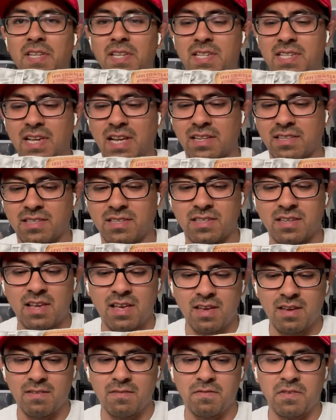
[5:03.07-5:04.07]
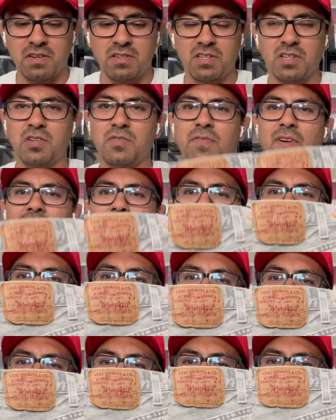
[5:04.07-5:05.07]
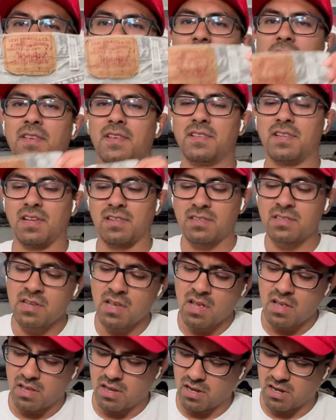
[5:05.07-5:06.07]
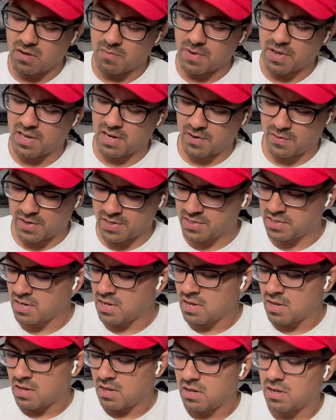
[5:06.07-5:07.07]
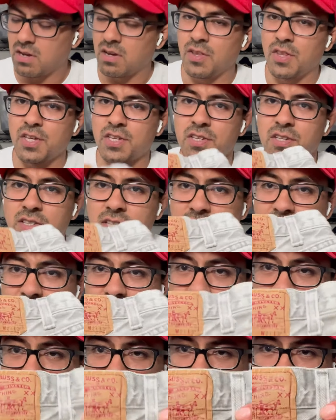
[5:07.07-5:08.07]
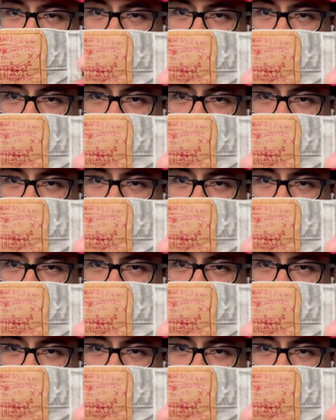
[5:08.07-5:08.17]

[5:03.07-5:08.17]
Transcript: cents. Vintage 501s for 50 cents. Anyways, this is like, you can